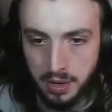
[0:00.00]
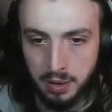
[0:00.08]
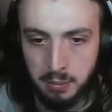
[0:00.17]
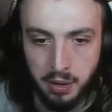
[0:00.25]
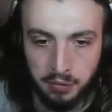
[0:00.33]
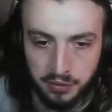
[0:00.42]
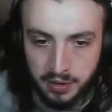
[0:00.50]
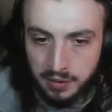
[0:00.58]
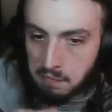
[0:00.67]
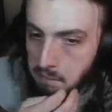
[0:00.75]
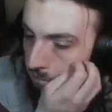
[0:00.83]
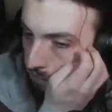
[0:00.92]
I'm off
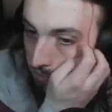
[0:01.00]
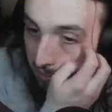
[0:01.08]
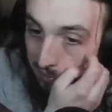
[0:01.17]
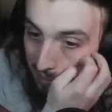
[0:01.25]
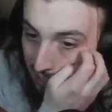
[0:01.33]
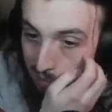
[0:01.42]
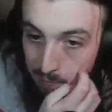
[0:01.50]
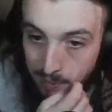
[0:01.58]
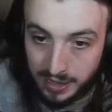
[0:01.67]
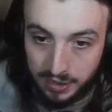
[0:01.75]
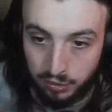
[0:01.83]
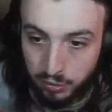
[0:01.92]
then. You're not going to help me
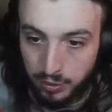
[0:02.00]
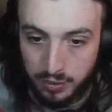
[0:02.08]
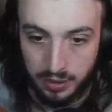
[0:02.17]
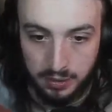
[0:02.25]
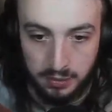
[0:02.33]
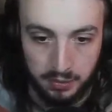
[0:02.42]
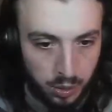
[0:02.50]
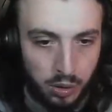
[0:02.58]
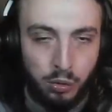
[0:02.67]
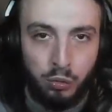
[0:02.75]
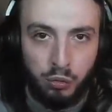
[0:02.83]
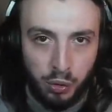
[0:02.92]
get through then. What
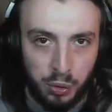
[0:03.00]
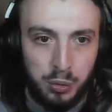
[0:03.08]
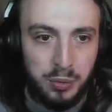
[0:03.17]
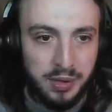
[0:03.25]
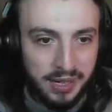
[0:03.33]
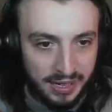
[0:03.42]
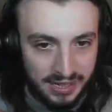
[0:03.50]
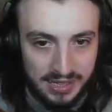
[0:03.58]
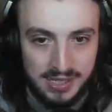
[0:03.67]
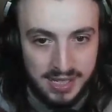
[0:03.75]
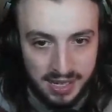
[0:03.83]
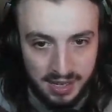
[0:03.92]
a rude
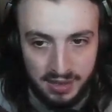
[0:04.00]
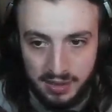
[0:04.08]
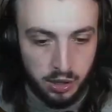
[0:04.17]
geezer.